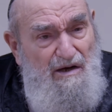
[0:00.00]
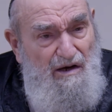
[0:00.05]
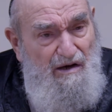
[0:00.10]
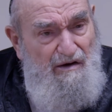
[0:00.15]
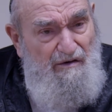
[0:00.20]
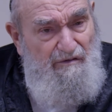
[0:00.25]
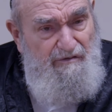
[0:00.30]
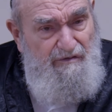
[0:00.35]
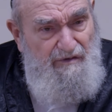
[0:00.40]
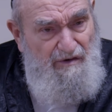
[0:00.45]

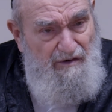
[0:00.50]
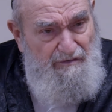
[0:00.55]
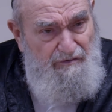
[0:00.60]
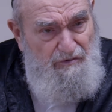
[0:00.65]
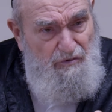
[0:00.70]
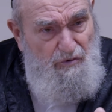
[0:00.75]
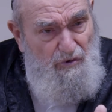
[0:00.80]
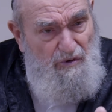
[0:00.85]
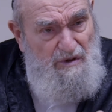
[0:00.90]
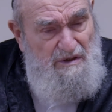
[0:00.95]
of, of
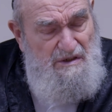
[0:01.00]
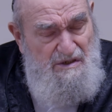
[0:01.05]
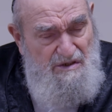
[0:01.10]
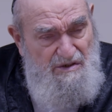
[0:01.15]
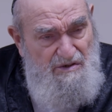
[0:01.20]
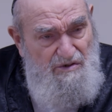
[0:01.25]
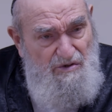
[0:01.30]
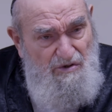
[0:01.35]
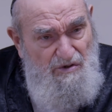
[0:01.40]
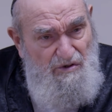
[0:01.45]
towards
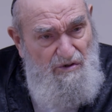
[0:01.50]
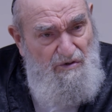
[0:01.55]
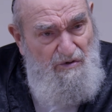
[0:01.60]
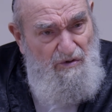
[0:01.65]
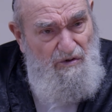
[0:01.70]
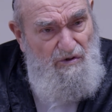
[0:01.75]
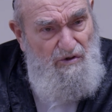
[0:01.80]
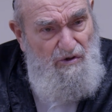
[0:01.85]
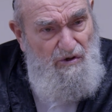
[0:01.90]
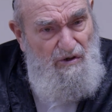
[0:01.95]
your,
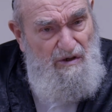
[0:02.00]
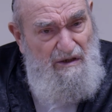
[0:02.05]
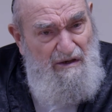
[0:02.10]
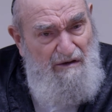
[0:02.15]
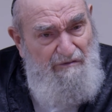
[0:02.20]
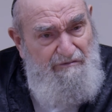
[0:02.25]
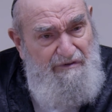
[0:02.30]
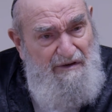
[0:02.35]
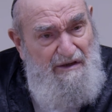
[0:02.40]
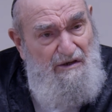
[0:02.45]
your, your,
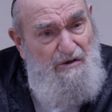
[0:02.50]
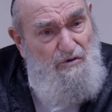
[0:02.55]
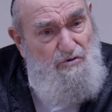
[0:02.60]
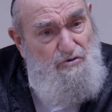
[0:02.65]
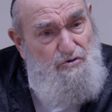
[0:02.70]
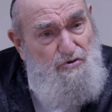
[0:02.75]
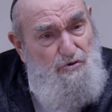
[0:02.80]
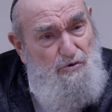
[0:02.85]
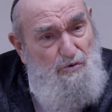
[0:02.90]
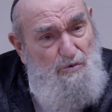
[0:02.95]
fellow
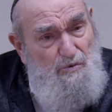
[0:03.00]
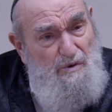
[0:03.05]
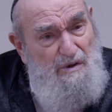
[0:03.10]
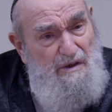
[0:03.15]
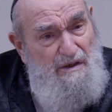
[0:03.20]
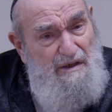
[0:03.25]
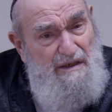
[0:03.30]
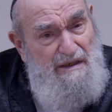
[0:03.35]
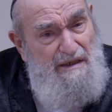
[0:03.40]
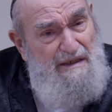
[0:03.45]
Jew
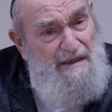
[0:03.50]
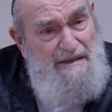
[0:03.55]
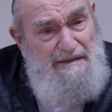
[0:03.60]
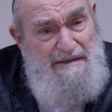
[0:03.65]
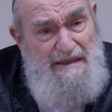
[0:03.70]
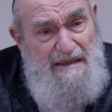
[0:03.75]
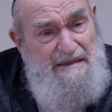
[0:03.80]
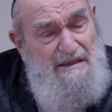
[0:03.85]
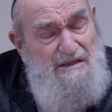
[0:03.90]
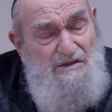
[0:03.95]

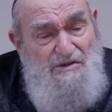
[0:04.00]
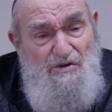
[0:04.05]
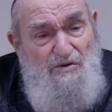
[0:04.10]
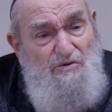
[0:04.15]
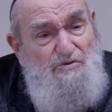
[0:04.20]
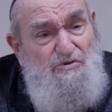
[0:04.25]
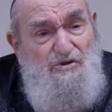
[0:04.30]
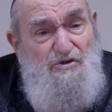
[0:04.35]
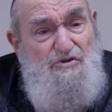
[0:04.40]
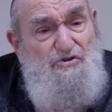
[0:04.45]
that there's no
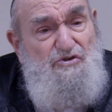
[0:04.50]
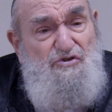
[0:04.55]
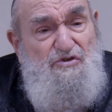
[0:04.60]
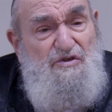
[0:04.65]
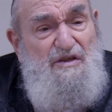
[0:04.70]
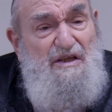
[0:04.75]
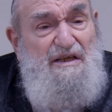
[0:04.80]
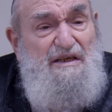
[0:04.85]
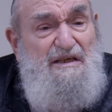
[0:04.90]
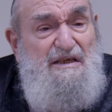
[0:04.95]
such
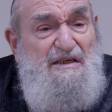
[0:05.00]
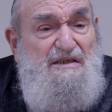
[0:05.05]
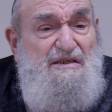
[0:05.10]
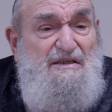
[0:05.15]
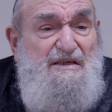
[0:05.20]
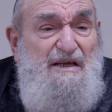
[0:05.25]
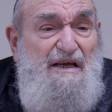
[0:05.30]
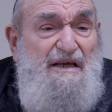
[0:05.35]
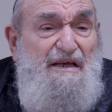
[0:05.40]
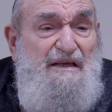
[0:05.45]
thing as
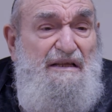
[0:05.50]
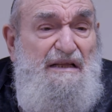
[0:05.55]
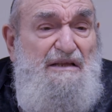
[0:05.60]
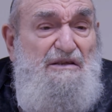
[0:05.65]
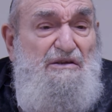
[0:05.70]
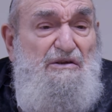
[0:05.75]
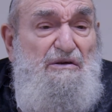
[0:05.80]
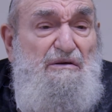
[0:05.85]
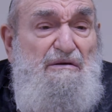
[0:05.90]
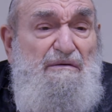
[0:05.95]
saying
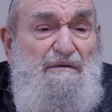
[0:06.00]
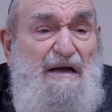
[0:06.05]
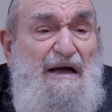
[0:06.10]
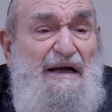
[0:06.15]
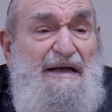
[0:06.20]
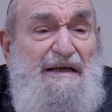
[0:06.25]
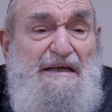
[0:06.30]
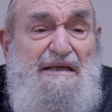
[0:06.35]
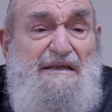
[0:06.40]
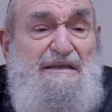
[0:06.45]
that you can,
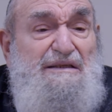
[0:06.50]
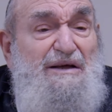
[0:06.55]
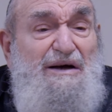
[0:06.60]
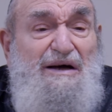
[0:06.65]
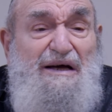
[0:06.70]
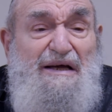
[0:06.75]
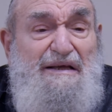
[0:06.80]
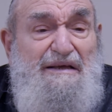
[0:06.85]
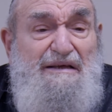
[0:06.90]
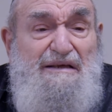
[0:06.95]
guy can
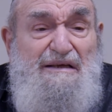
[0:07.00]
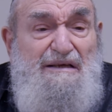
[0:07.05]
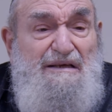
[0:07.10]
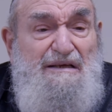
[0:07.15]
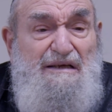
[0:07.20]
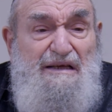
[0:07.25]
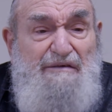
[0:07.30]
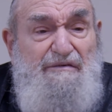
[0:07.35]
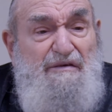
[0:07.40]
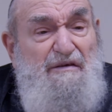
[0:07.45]
die
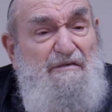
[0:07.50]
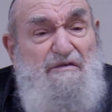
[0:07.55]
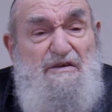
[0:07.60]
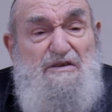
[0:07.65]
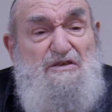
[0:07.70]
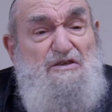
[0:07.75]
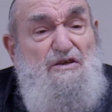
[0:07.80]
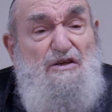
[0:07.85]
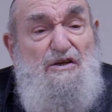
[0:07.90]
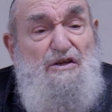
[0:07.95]
if he
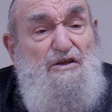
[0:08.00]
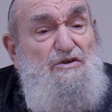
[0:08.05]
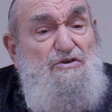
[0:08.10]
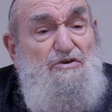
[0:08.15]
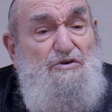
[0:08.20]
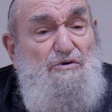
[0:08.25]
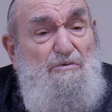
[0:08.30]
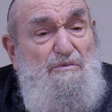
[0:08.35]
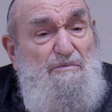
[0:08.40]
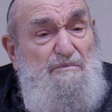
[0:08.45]
visited
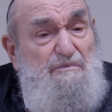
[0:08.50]
you.